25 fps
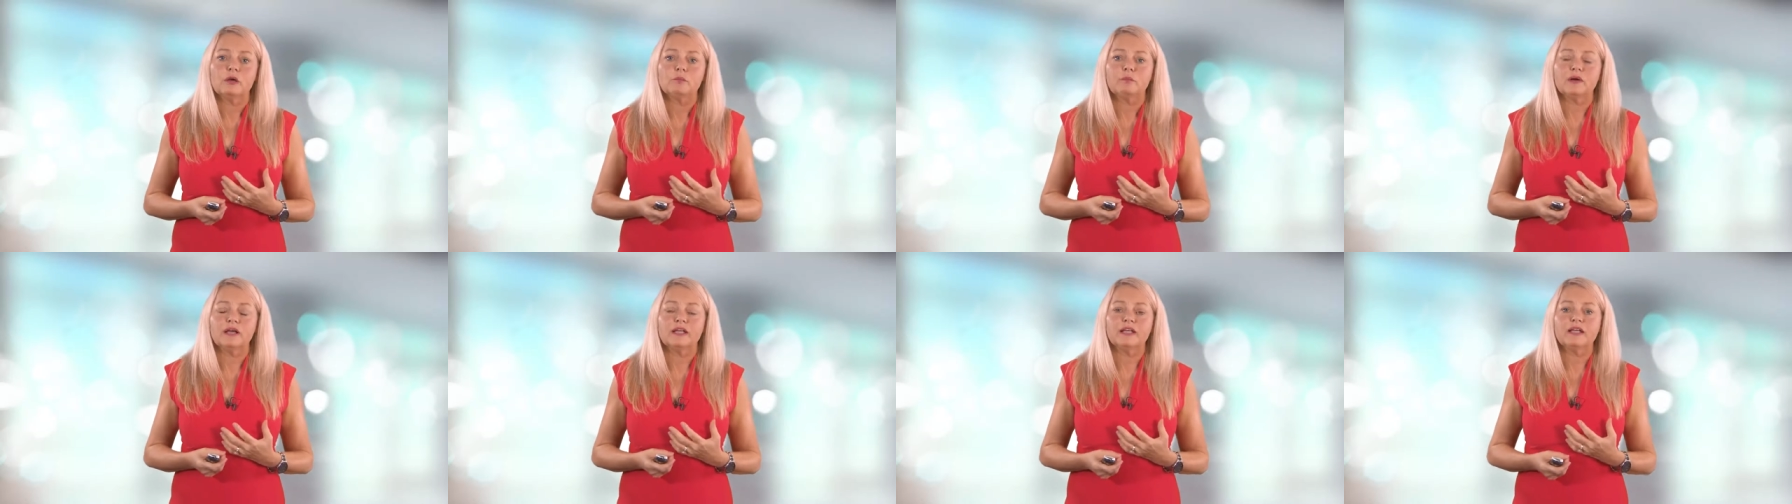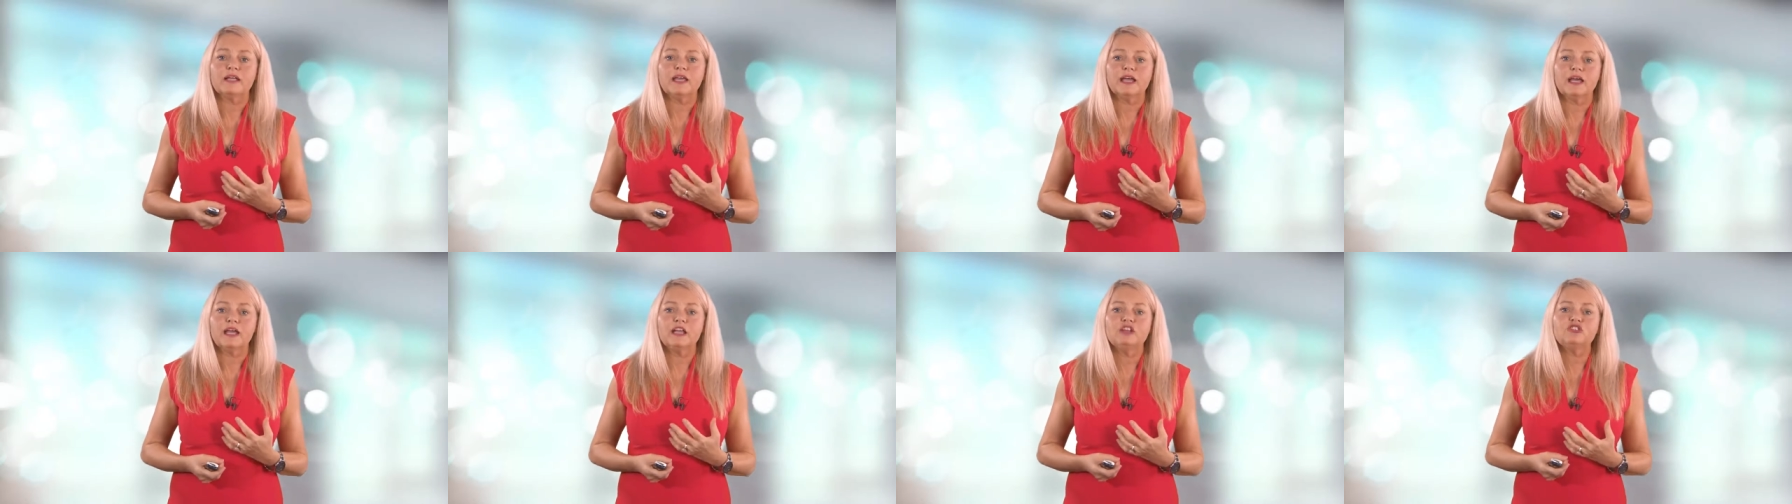By
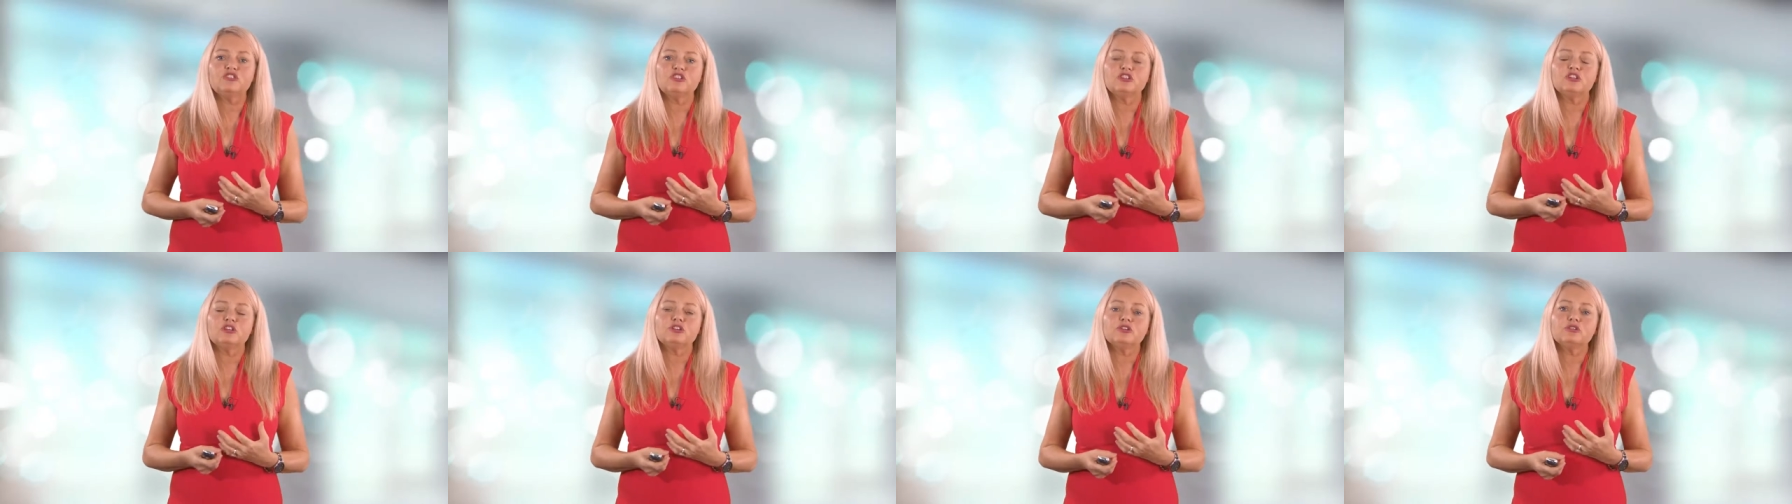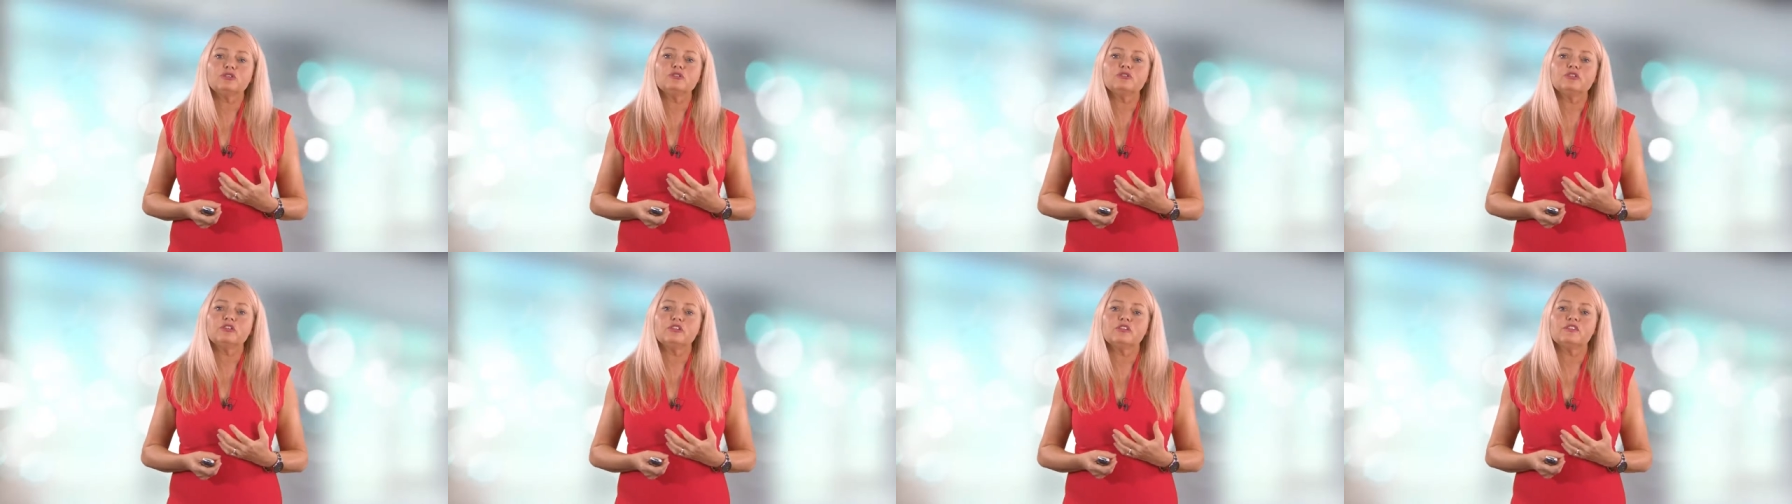engaging and
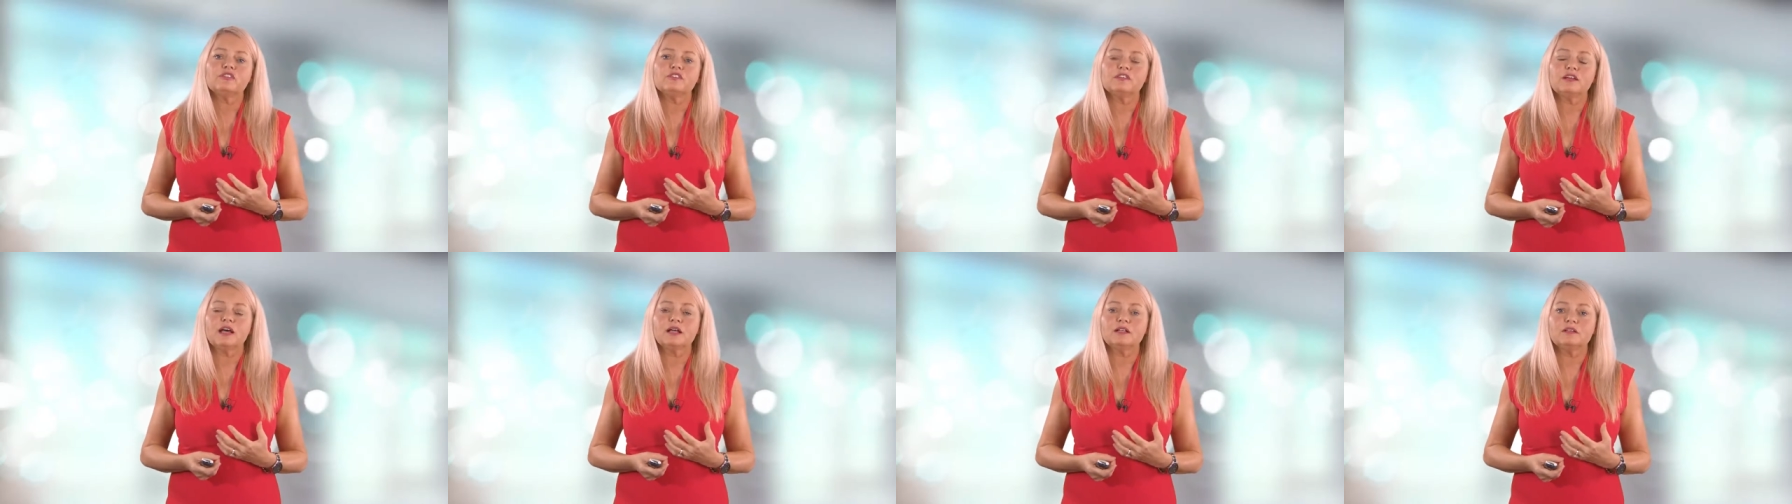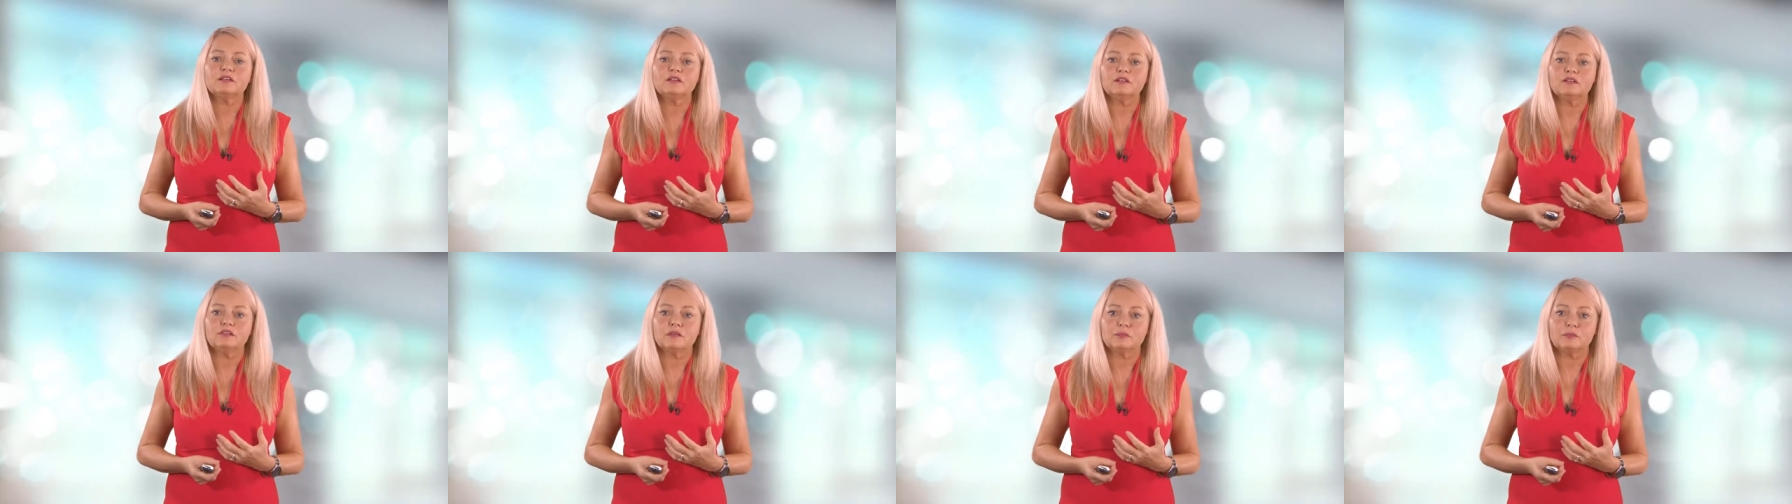
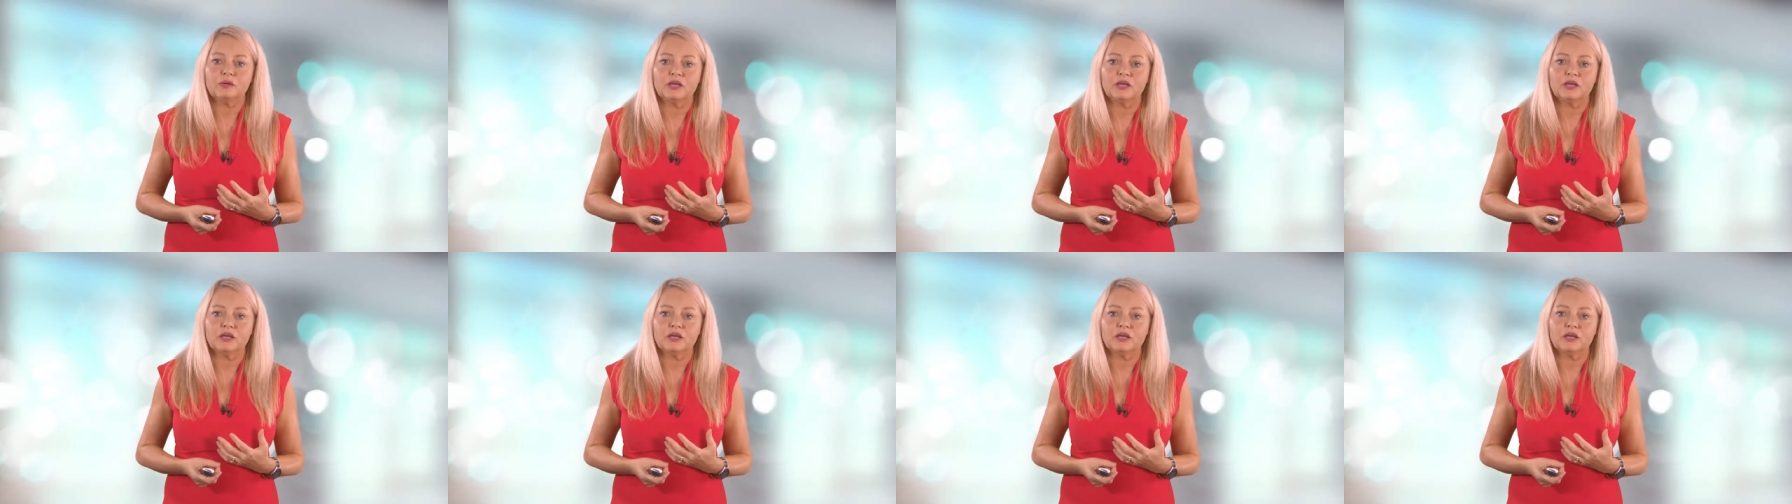understanding the